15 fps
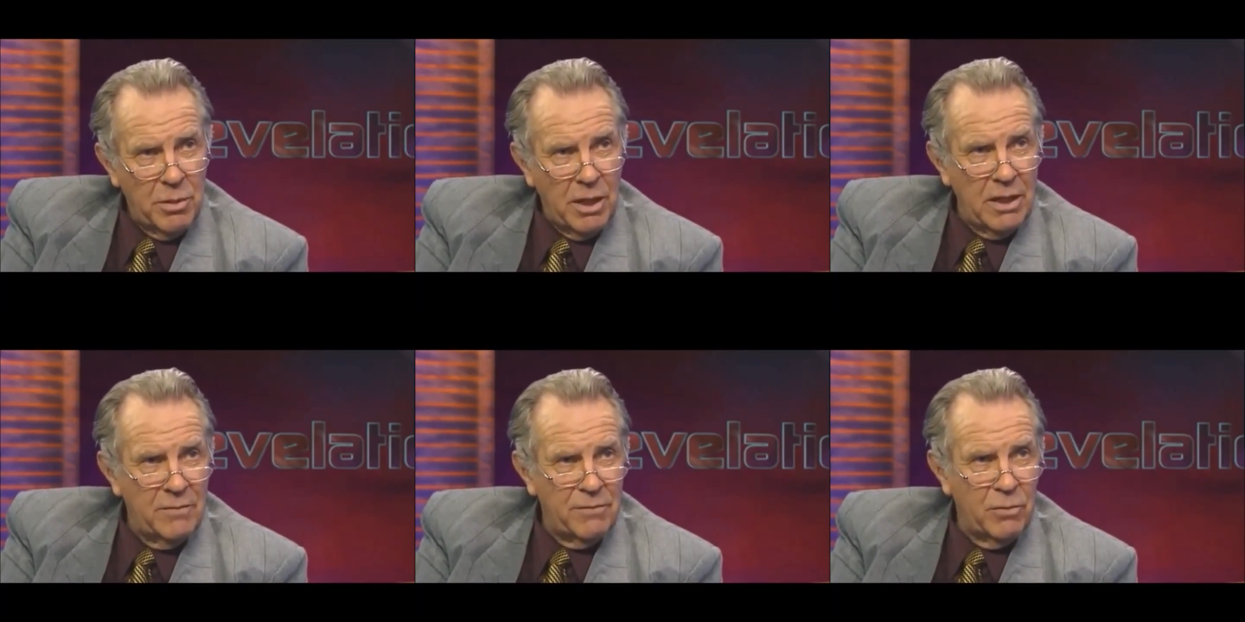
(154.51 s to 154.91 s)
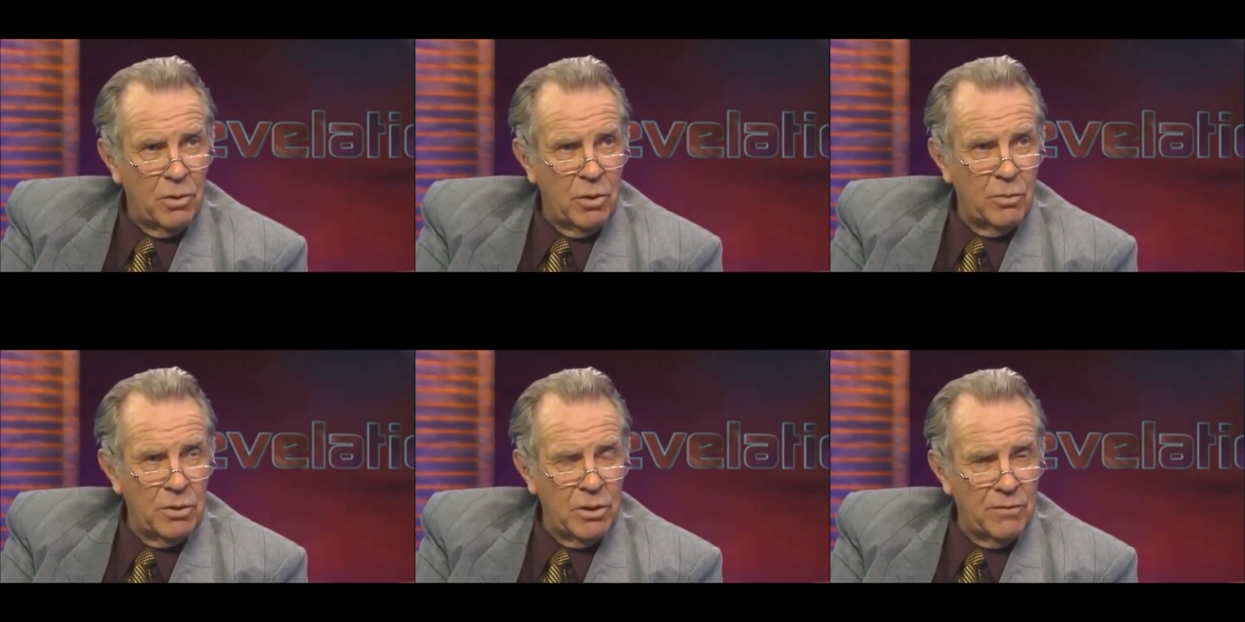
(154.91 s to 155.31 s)
paid
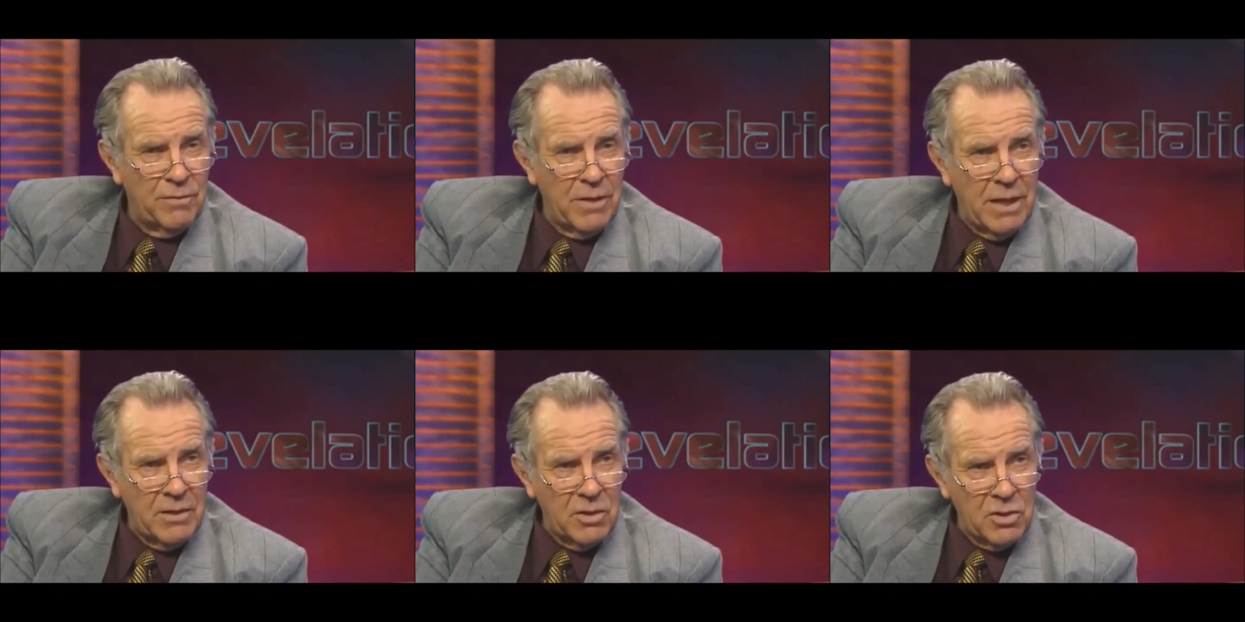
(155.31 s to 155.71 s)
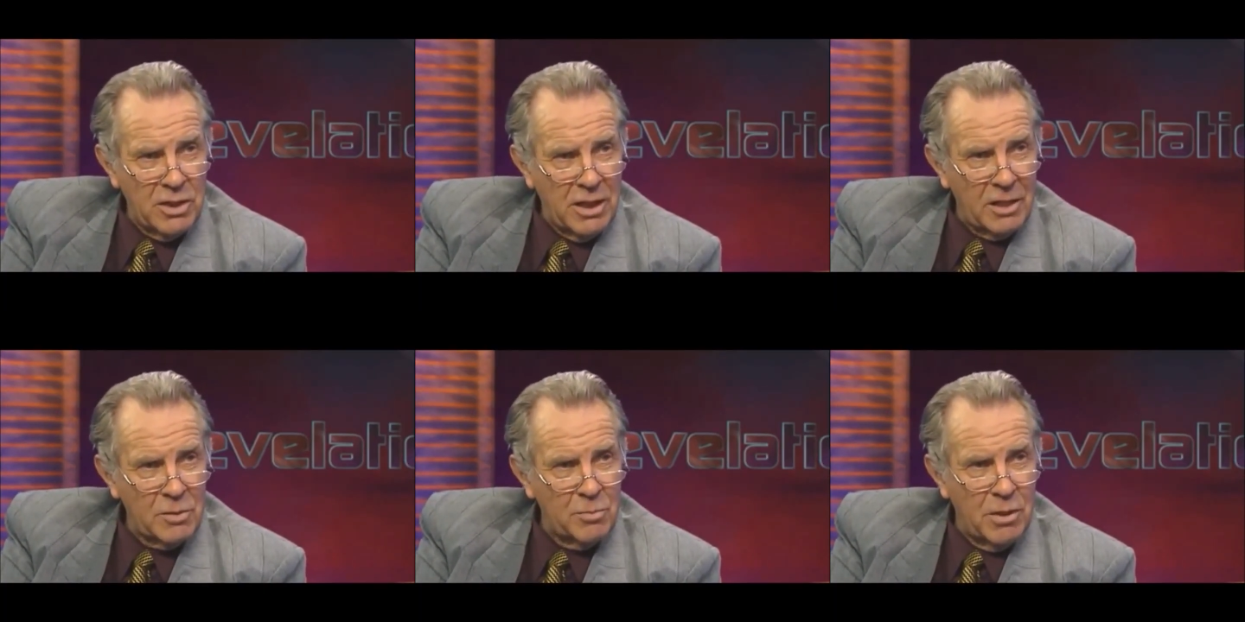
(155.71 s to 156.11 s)
for with your
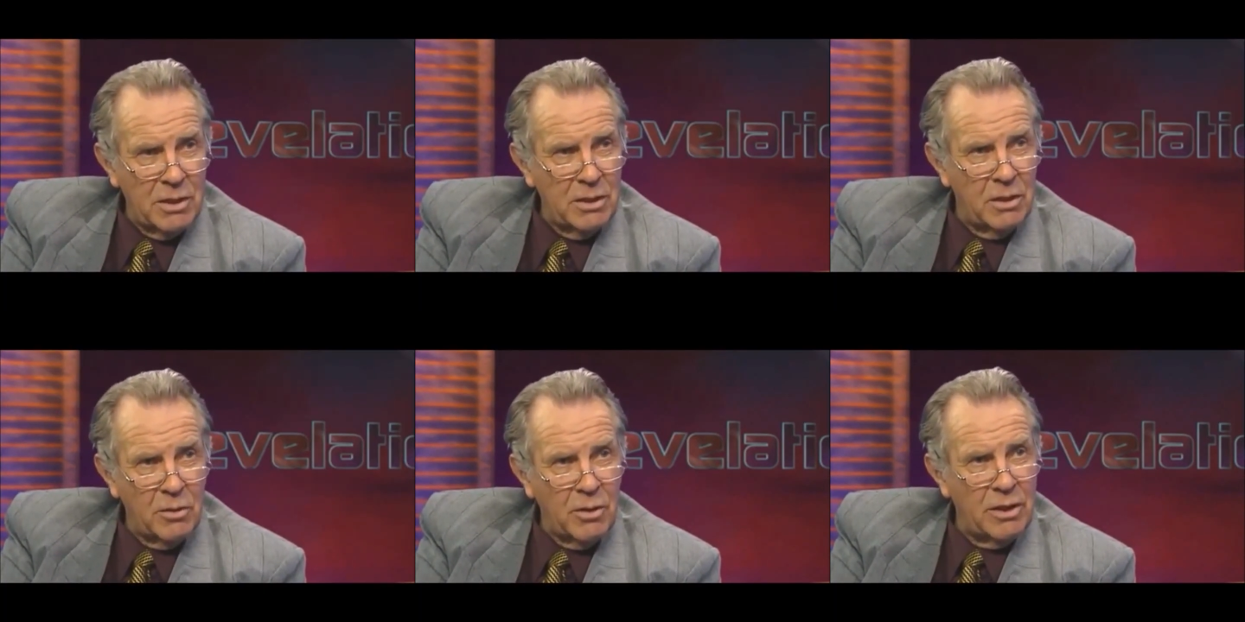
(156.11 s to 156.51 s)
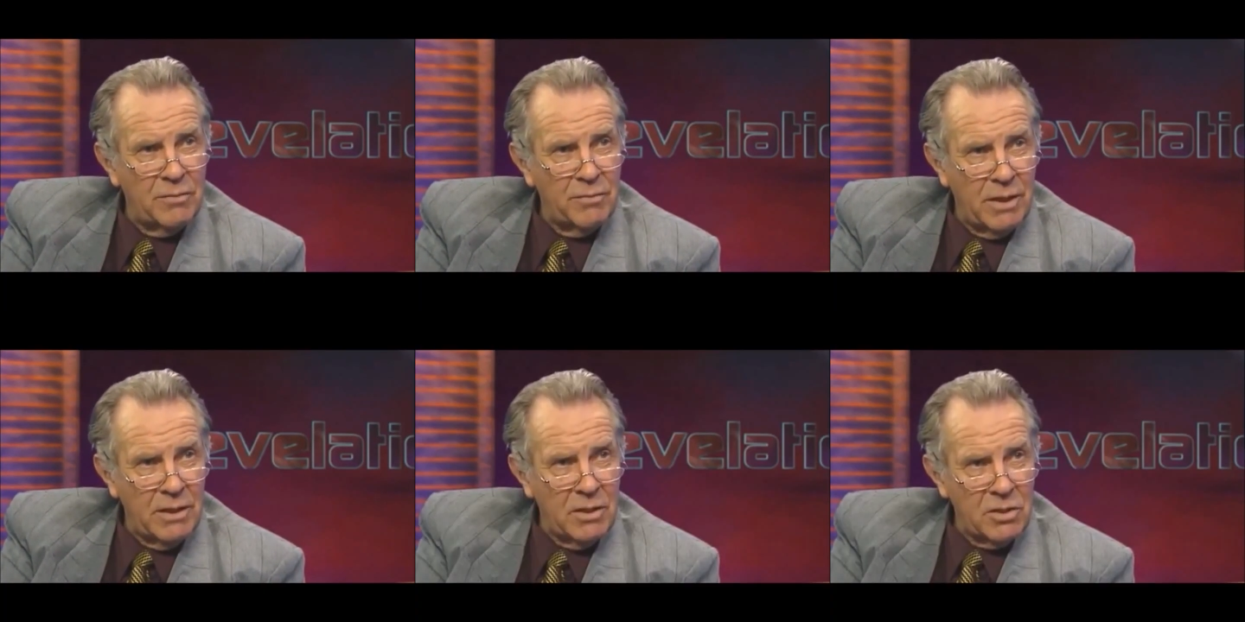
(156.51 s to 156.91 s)
father's tax money, your
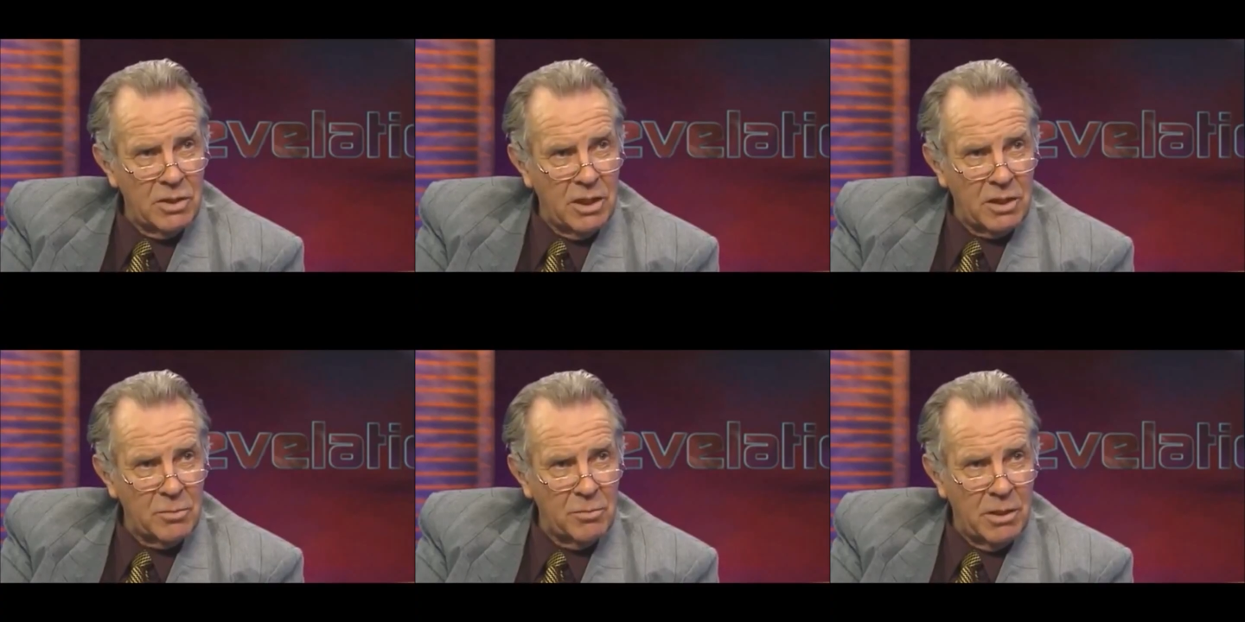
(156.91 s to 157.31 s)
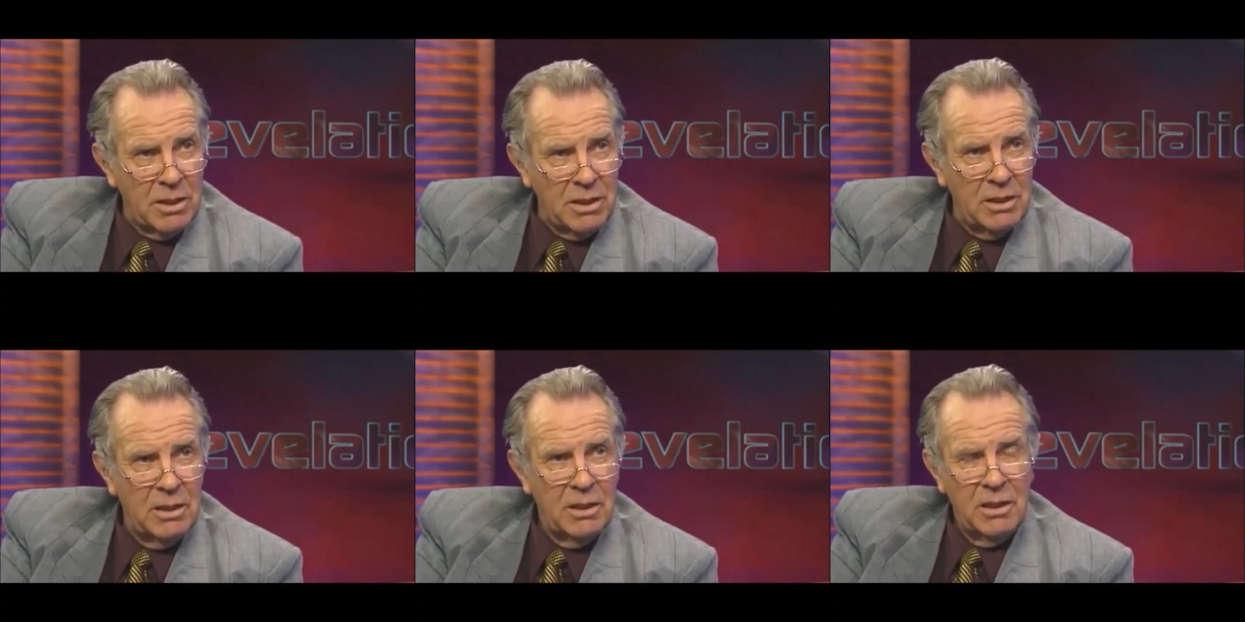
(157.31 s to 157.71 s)
grandfather's tax
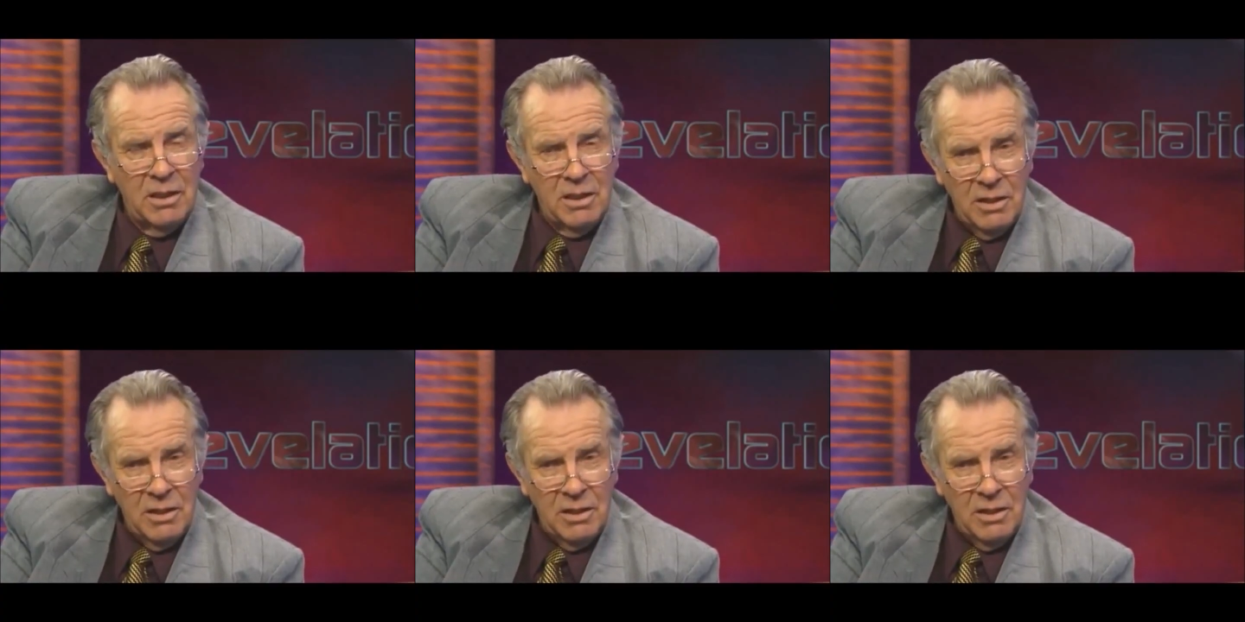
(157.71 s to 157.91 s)
money,